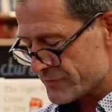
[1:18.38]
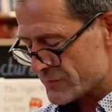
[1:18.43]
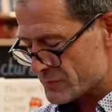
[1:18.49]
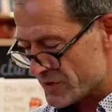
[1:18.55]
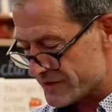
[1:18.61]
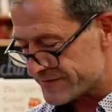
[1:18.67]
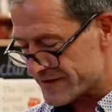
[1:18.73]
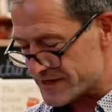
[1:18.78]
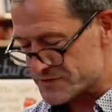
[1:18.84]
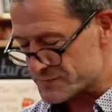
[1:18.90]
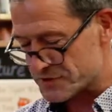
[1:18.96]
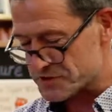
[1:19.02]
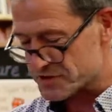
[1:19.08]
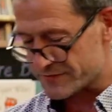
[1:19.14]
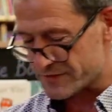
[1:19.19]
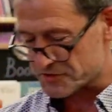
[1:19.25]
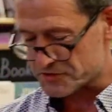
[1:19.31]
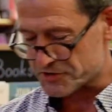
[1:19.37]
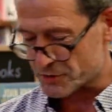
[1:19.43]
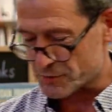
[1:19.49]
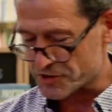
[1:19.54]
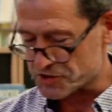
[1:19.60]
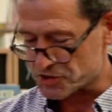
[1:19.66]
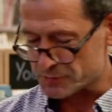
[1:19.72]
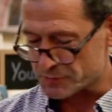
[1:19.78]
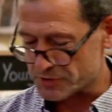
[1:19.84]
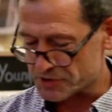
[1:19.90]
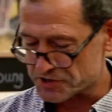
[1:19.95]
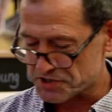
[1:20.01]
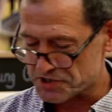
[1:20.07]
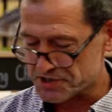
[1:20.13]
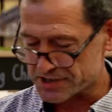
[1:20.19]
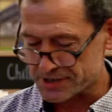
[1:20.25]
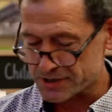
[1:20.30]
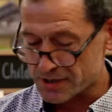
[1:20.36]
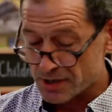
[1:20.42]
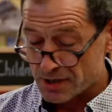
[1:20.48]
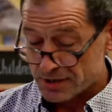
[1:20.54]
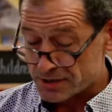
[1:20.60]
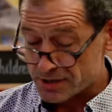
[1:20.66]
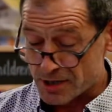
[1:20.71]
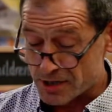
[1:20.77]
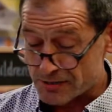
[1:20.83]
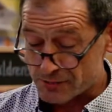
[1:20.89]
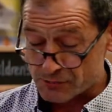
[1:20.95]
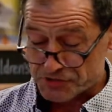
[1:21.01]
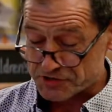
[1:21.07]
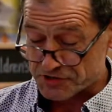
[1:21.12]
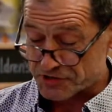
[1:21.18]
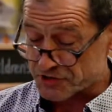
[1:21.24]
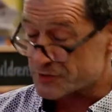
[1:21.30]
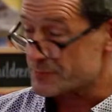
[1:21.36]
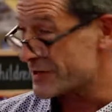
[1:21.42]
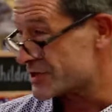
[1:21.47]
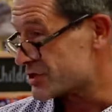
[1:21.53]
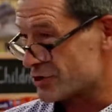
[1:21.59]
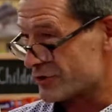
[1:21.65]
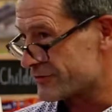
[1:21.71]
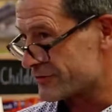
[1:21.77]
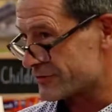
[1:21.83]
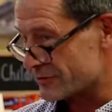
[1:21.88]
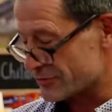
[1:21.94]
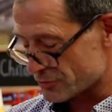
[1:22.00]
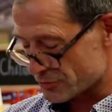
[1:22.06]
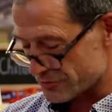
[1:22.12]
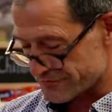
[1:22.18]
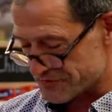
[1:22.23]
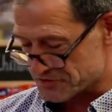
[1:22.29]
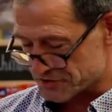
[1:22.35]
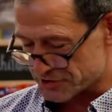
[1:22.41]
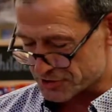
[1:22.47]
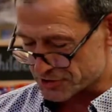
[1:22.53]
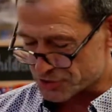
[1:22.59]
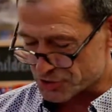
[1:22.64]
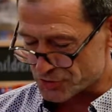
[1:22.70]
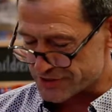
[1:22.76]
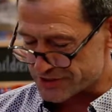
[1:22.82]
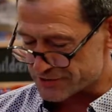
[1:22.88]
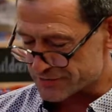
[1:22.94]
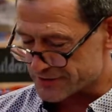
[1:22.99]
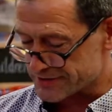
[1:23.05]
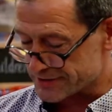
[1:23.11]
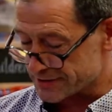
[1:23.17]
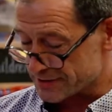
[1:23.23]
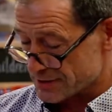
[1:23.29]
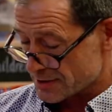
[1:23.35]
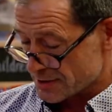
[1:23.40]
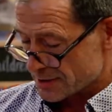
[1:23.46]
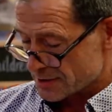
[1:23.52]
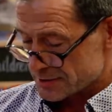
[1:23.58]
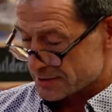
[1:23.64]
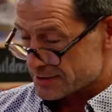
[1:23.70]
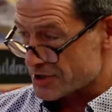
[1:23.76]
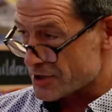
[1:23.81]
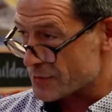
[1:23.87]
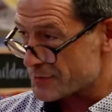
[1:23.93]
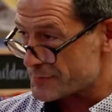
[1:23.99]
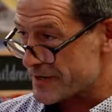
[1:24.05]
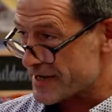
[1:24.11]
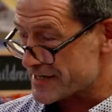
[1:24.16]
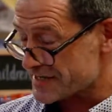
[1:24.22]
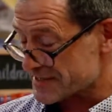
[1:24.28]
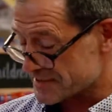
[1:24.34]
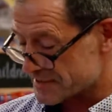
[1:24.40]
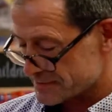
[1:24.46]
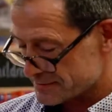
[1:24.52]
My face must have asked the question, because she said, no, it wasn't a special offer or a visitor treat or anything. No one pays.